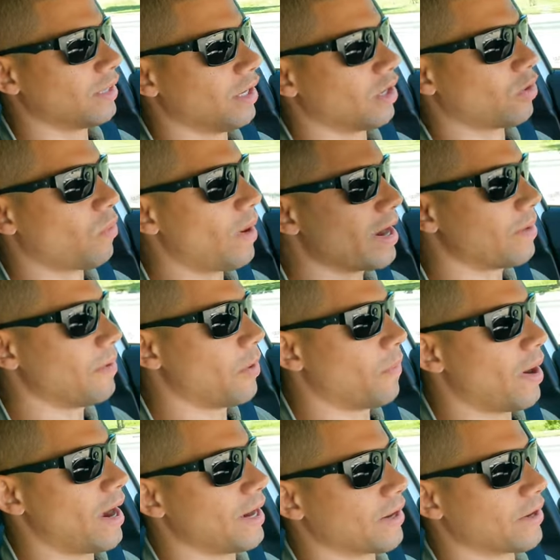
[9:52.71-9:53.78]
They're quite a bit
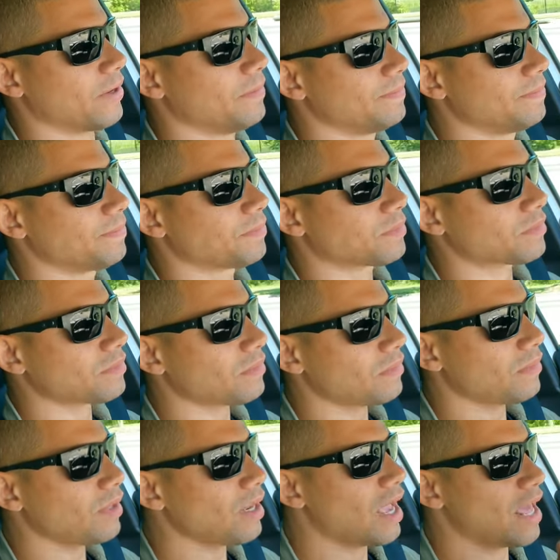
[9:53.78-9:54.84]
wider.
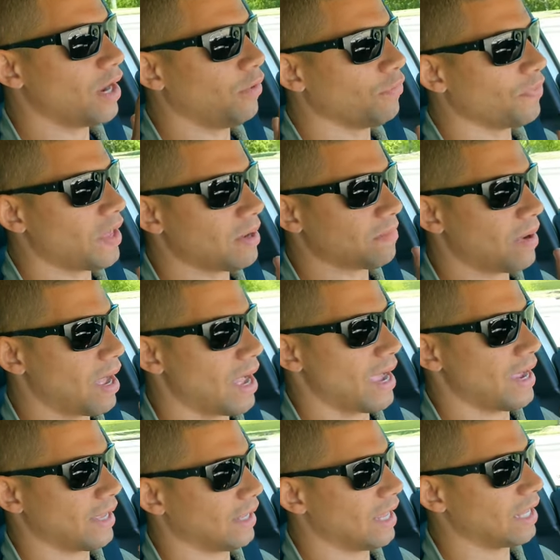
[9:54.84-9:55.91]
I don't think
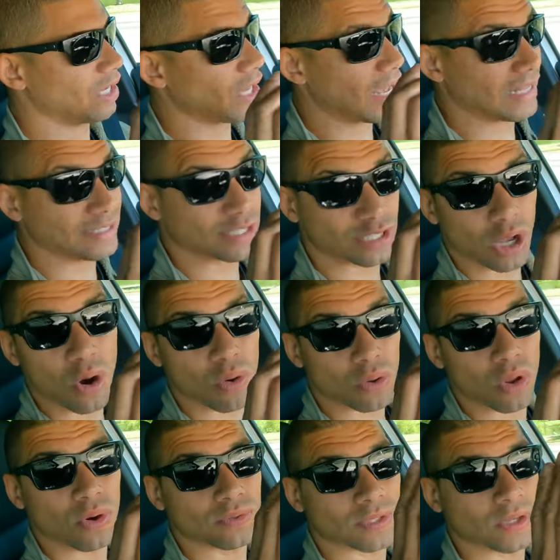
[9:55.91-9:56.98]
my, it's so
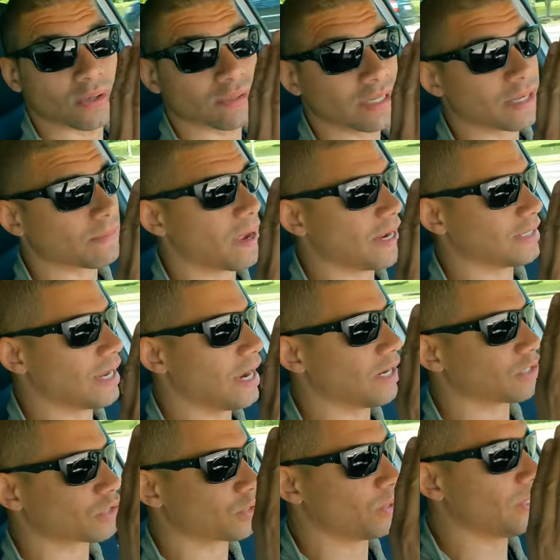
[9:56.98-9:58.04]
close, it looks like my
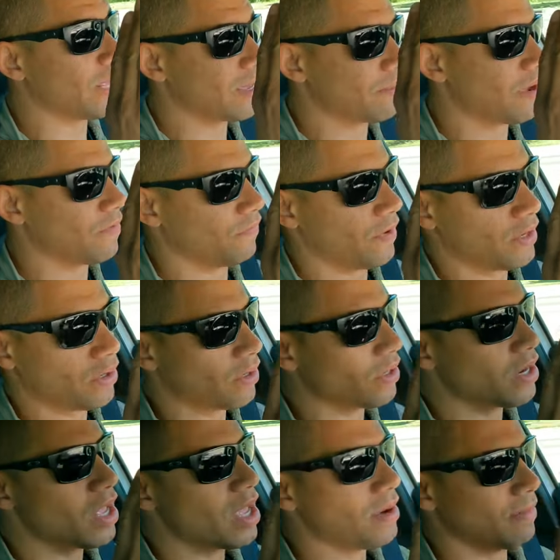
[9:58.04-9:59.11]
tires could hit my
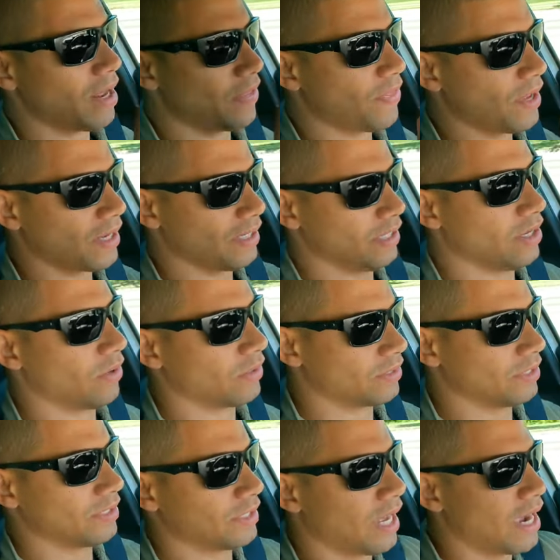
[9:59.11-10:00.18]
fender, but I think, you know,
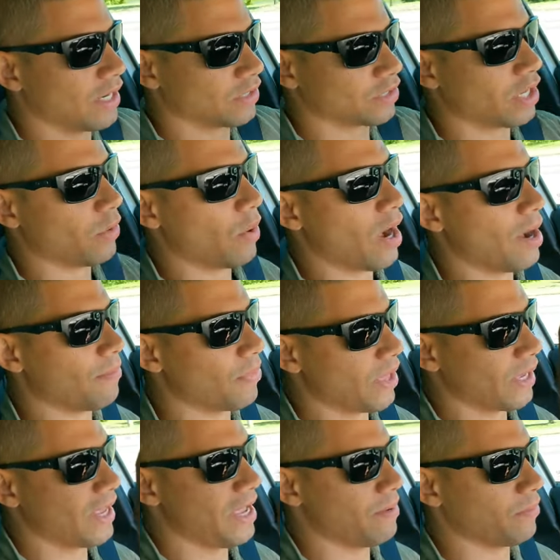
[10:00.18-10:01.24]
because as tires go up,
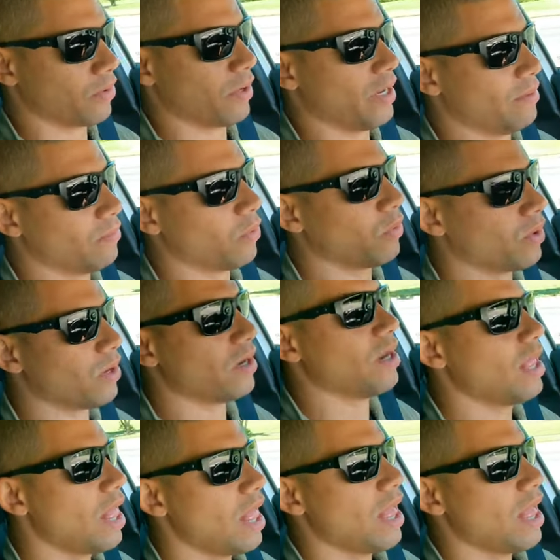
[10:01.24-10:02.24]
they camber in more.